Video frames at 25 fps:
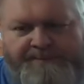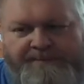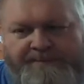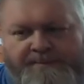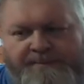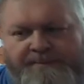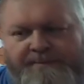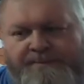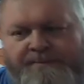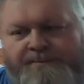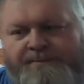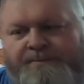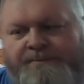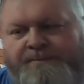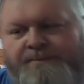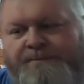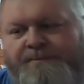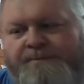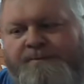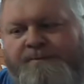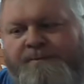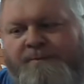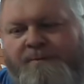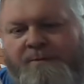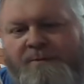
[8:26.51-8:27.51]

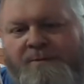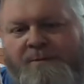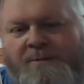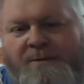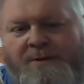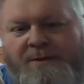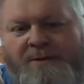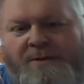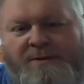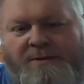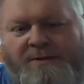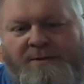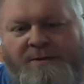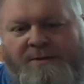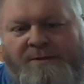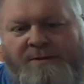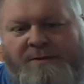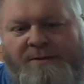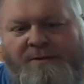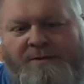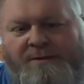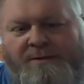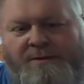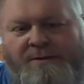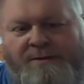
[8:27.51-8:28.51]

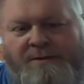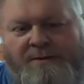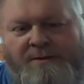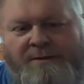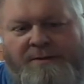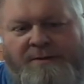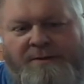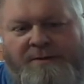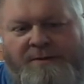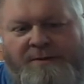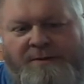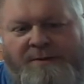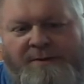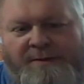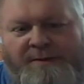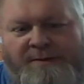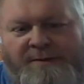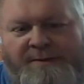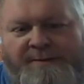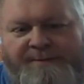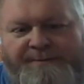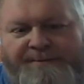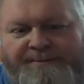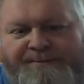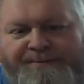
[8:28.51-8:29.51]

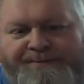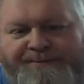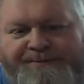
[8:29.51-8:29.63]
[no speech]